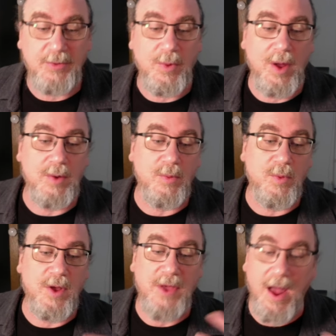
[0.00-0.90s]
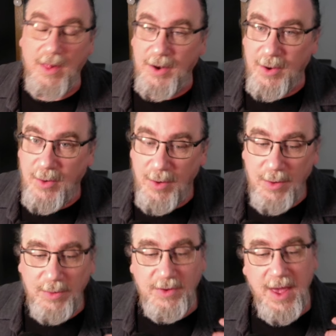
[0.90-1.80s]
one with Helen
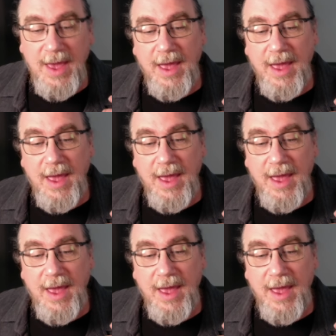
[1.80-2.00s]
DeCruz